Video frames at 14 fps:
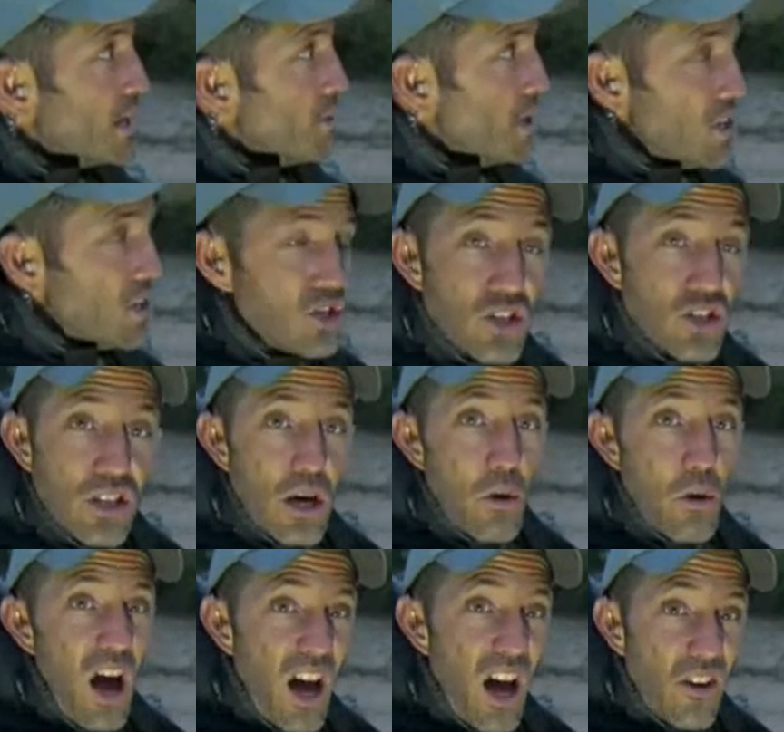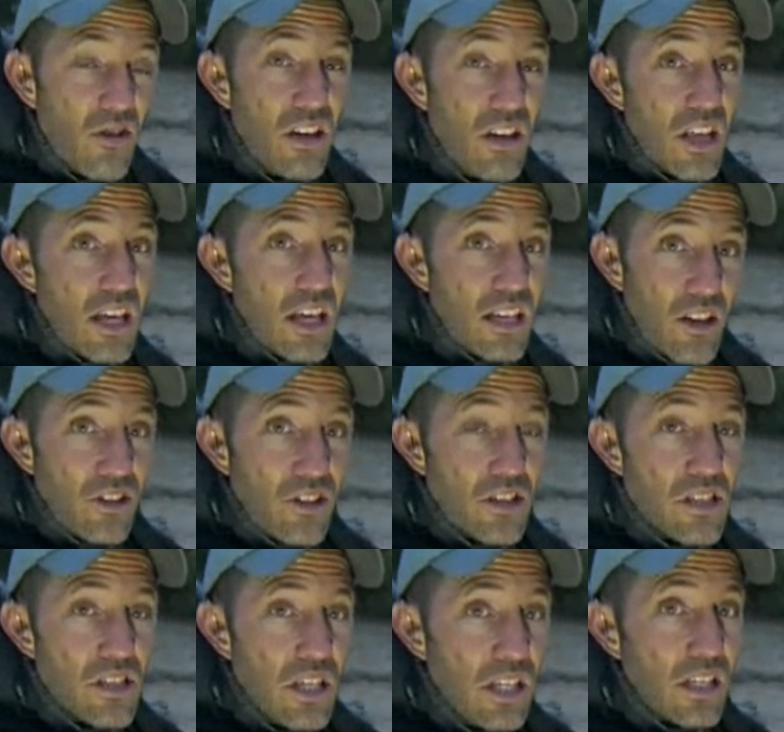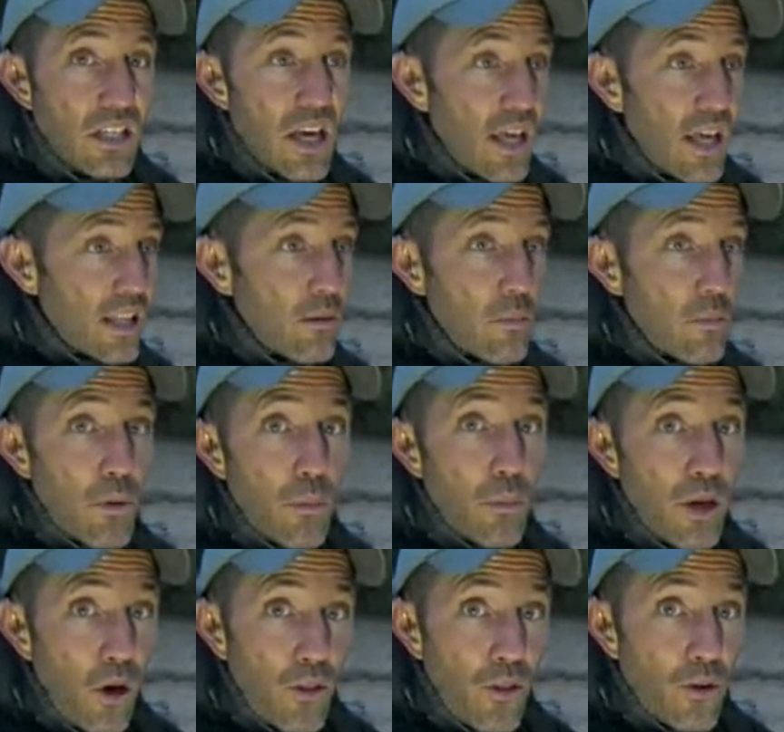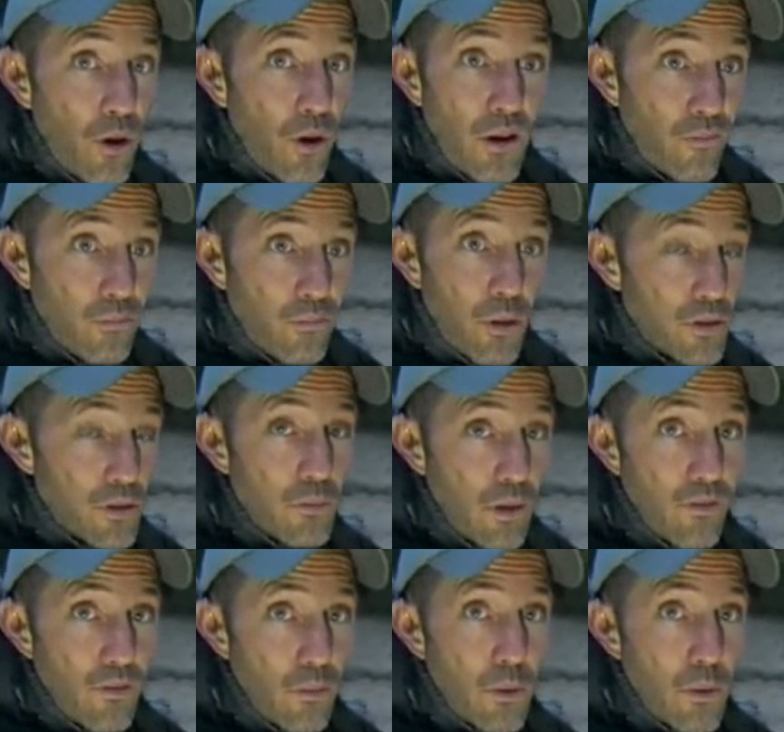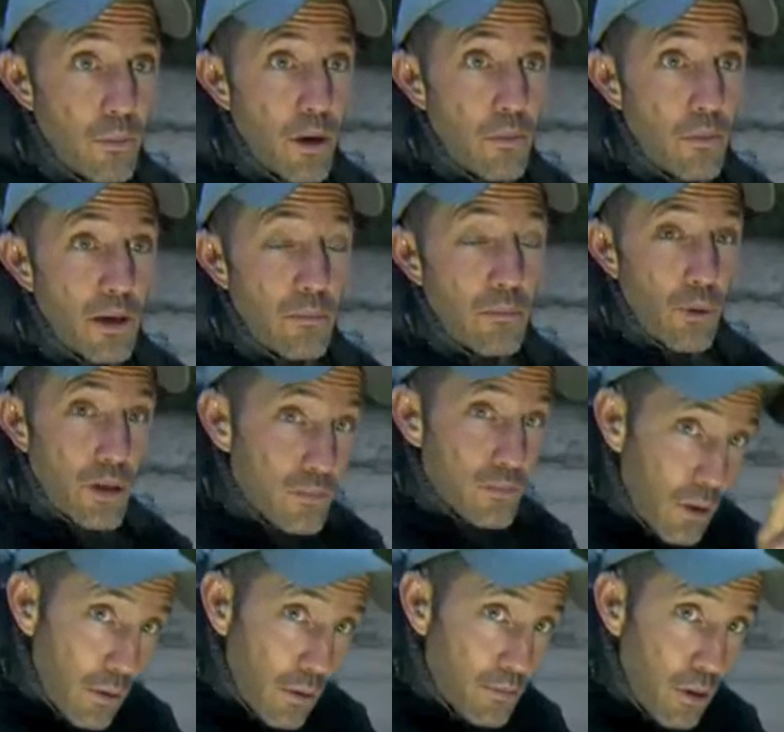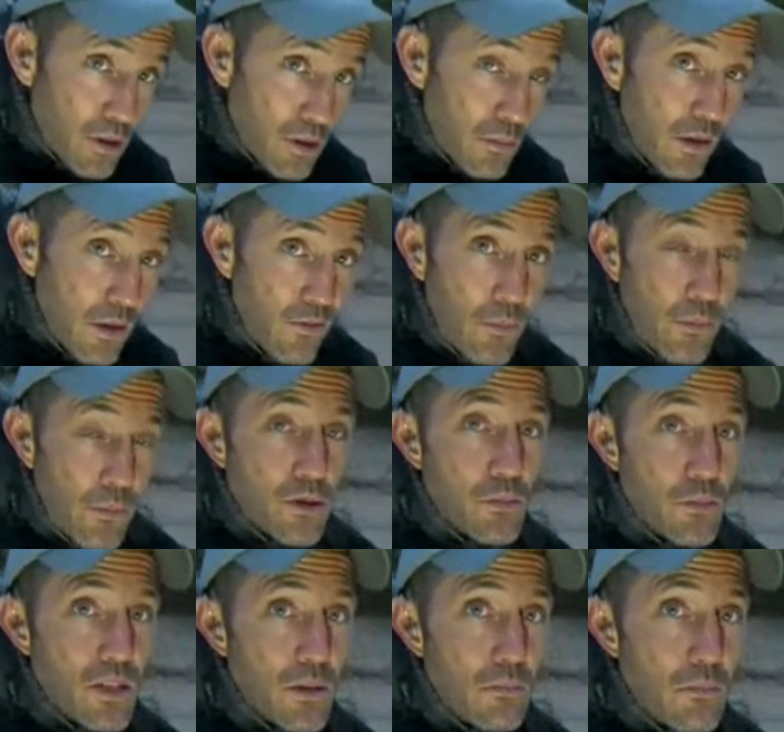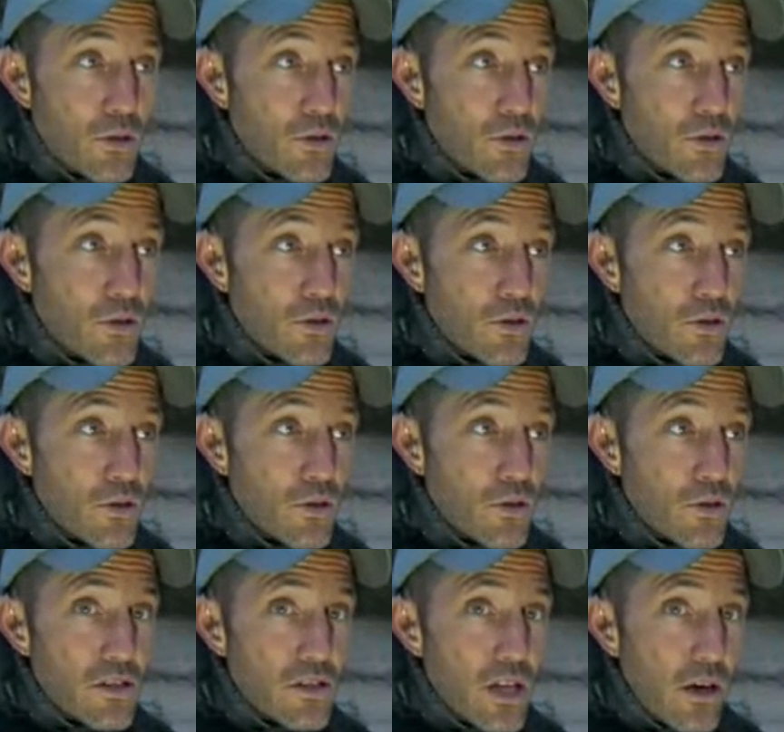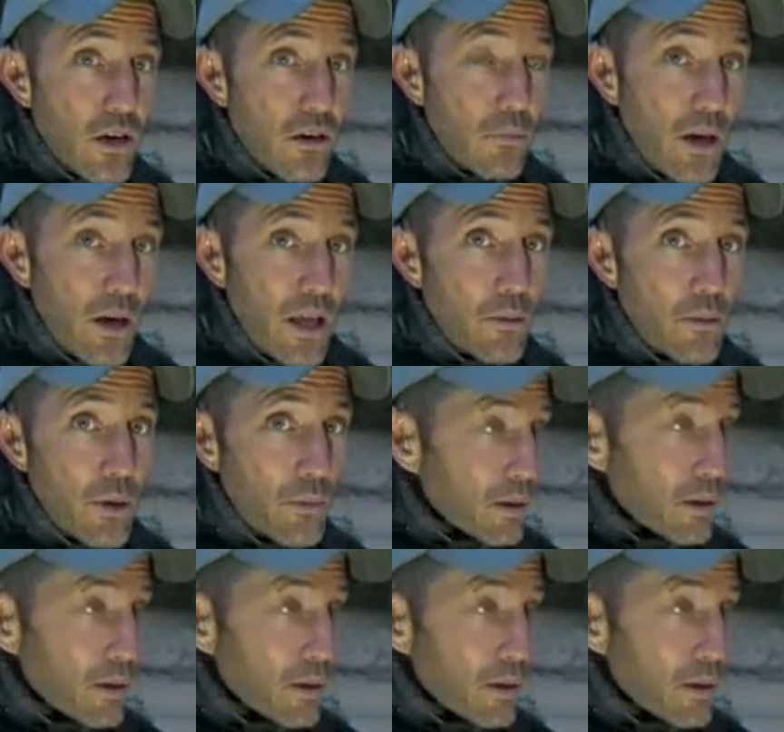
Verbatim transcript: They were injured, they were hungry, they had nothing to eat, they were probably on the run, possibly from the Birmingham boys, possibly from those Matimbas who've been thrown out of this area by the